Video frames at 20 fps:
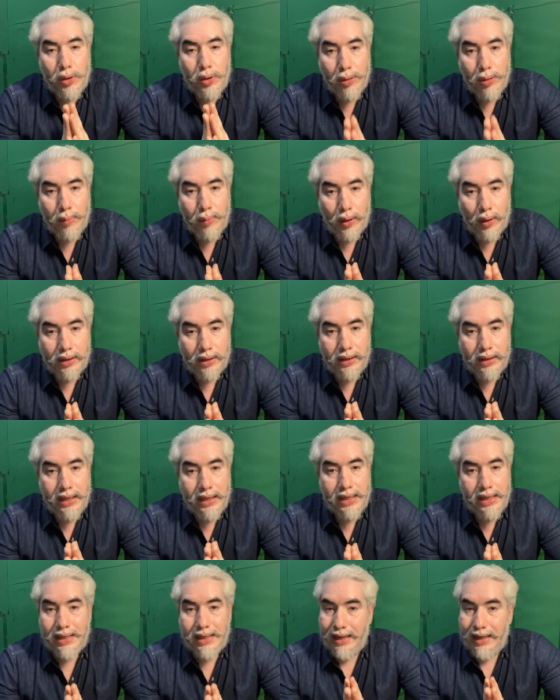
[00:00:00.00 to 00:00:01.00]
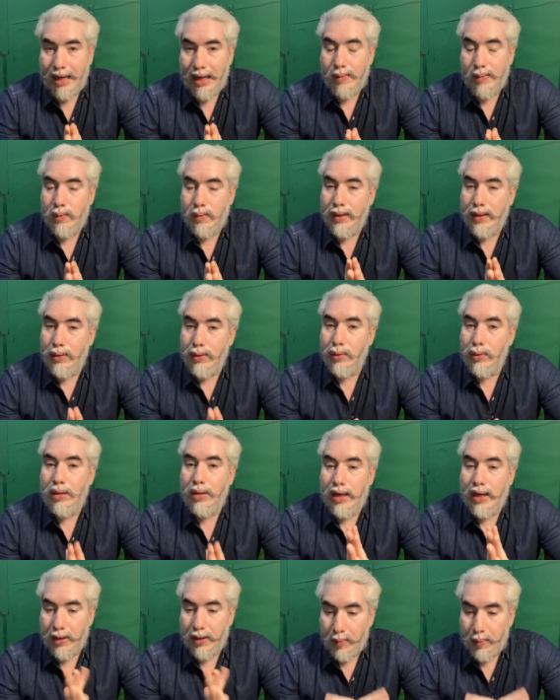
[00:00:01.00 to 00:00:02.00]
most important things that helps when you do
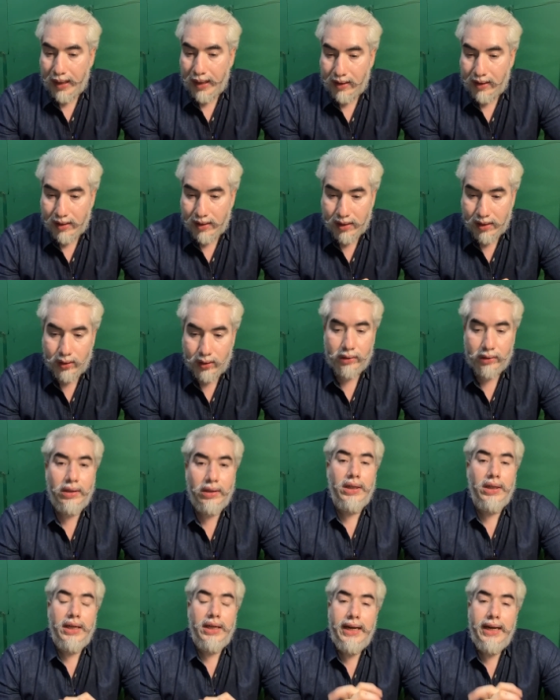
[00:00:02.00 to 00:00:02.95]
a chiropractic session